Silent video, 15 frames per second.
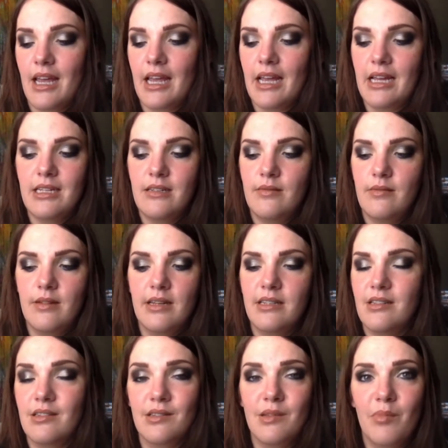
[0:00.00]
It, it
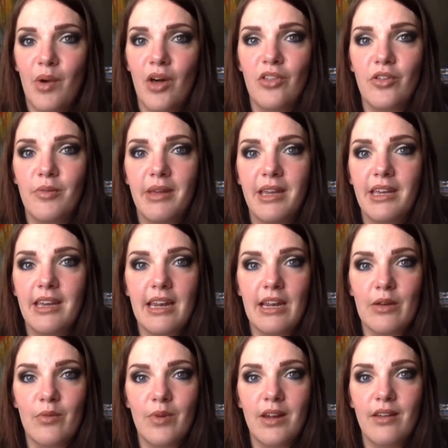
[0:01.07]
doesn't bother me
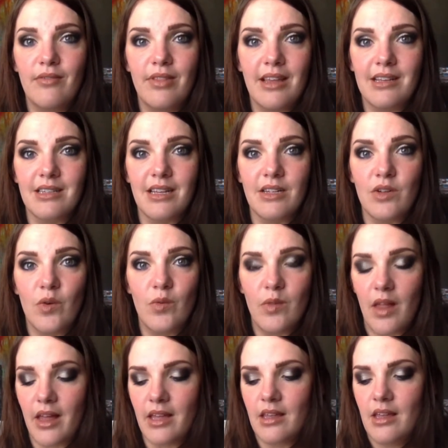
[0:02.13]
getting rid of things I don't
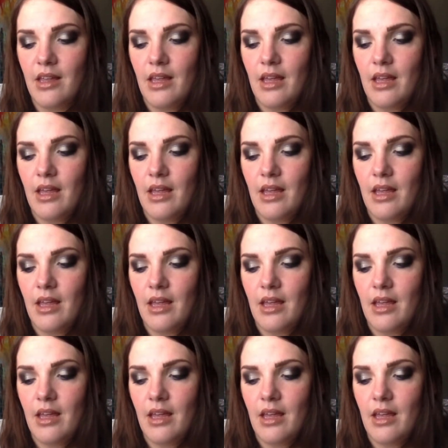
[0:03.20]
like.